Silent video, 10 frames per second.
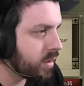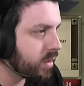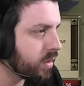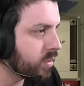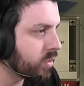
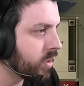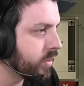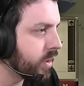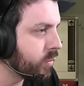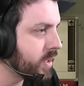Oh God,
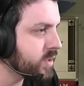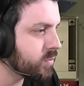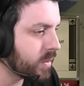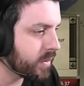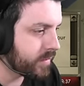no. Where's the
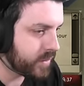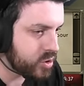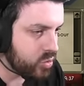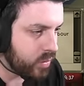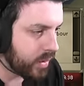one with the
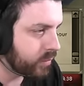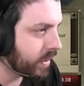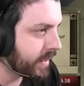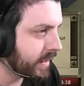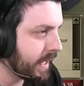visual one where
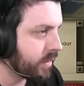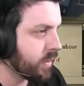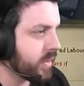they count where the,